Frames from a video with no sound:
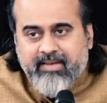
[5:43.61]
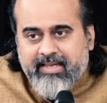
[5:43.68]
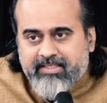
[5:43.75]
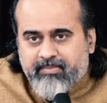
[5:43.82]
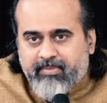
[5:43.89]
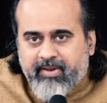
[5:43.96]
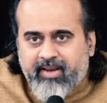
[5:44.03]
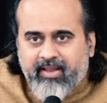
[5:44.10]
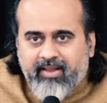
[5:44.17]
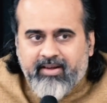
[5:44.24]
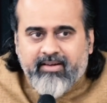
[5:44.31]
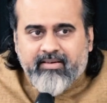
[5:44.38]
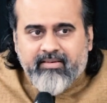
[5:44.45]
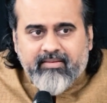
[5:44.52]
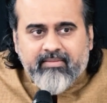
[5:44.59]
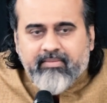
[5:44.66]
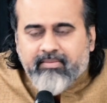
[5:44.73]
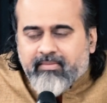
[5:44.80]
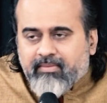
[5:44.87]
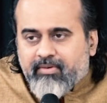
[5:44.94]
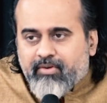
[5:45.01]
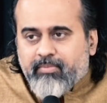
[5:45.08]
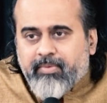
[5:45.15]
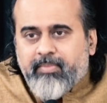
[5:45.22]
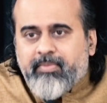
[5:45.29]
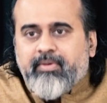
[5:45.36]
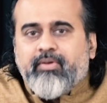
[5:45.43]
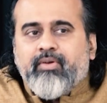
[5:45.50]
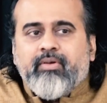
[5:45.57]
explaining it to
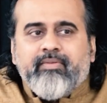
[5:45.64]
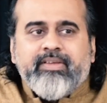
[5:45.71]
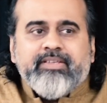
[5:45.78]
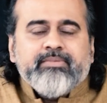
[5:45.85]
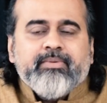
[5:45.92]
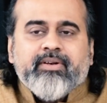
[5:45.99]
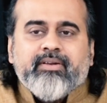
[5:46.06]
people always,